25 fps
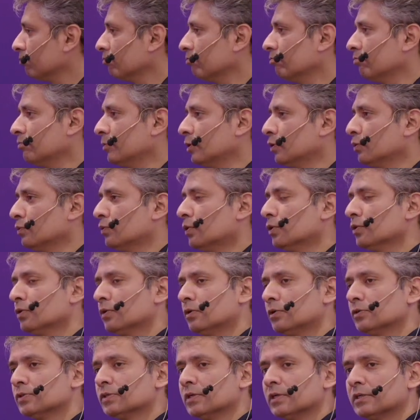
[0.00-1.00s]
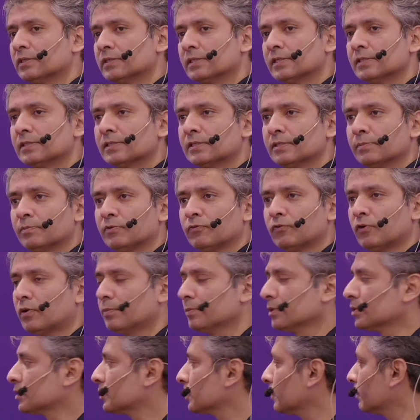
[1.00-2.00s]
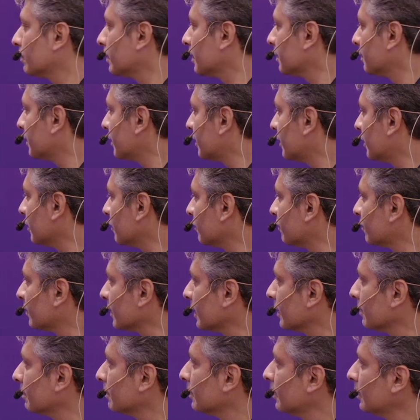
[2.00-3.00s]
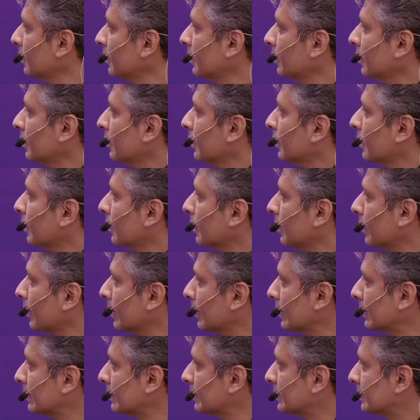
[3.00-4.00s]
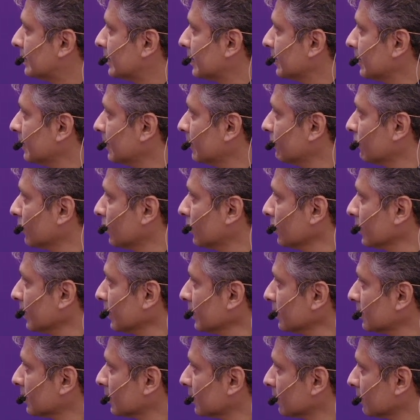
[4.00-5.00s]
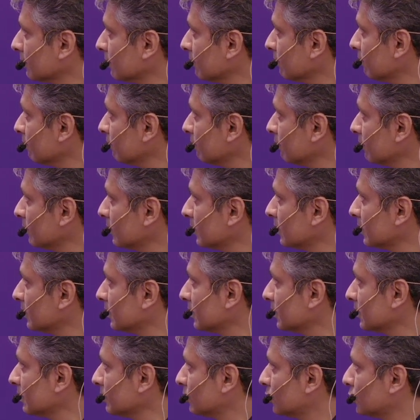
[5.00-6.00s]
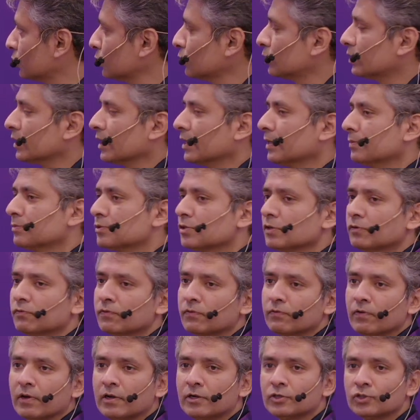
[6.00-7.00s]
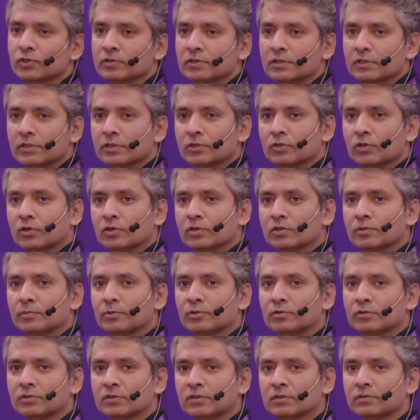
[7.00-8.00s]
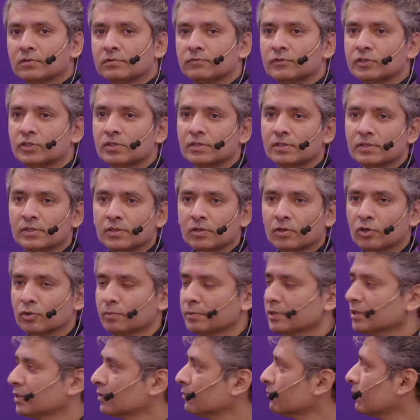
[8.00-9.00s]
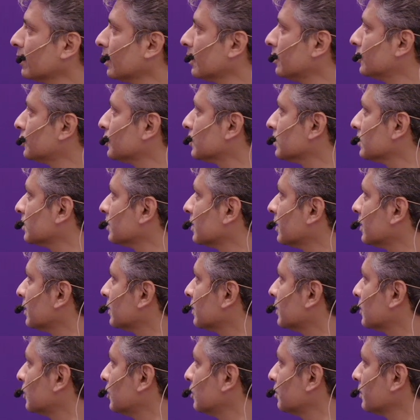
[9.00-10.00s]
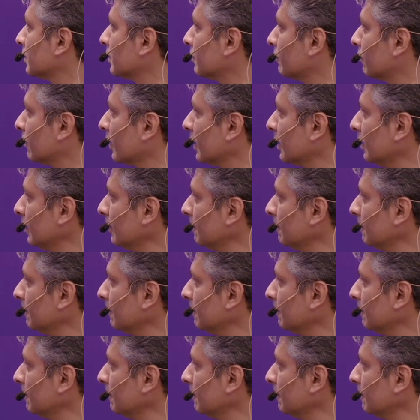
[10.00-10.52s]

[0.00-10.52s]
you want to also assess the performance over a period of time. And if you look at the two types of evaluation that I talked about, which is the automatic evaluation and the human eval.